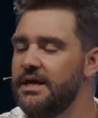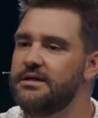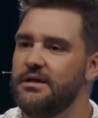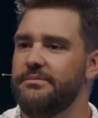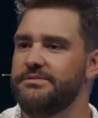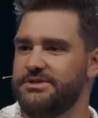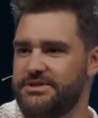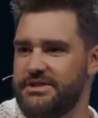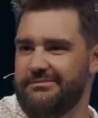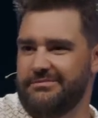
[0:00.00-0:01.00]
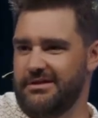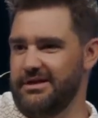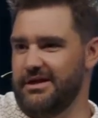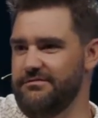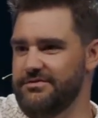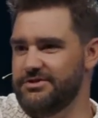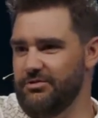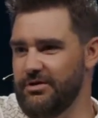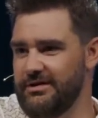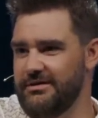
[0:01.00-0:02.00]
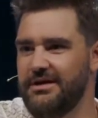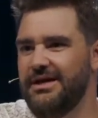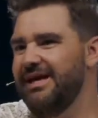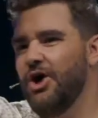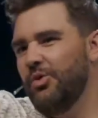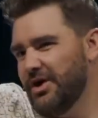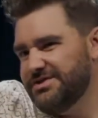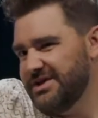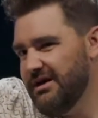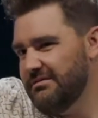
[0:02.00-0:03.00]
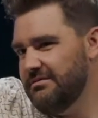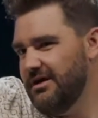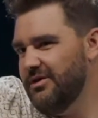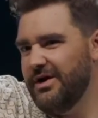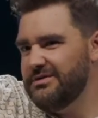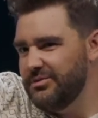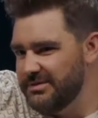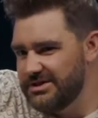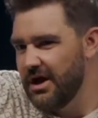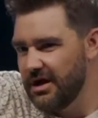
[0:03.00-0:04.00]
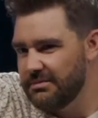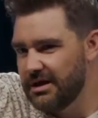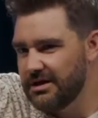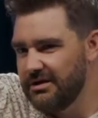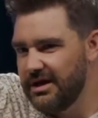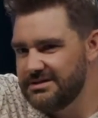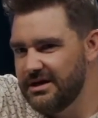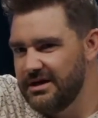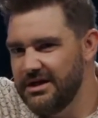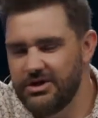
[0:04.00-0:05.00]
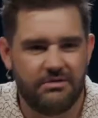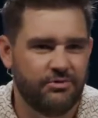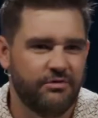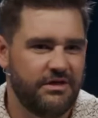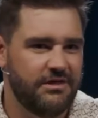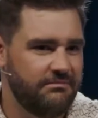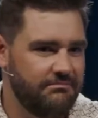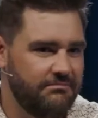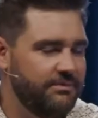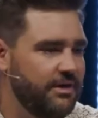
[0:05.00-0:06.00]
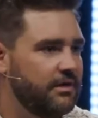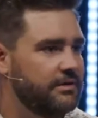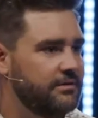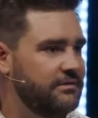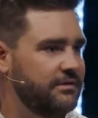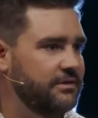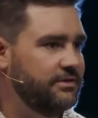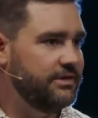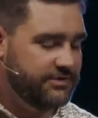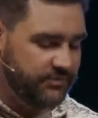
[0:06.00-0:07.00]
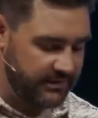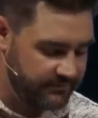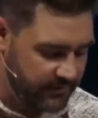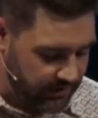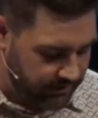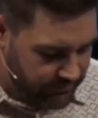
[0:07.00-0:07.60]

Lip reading: Now, let me just skip to the end of the story. It all works out. Otherwise, we wouldn't be talking about it, right? It's like any good movie in America. The good guys win, okay?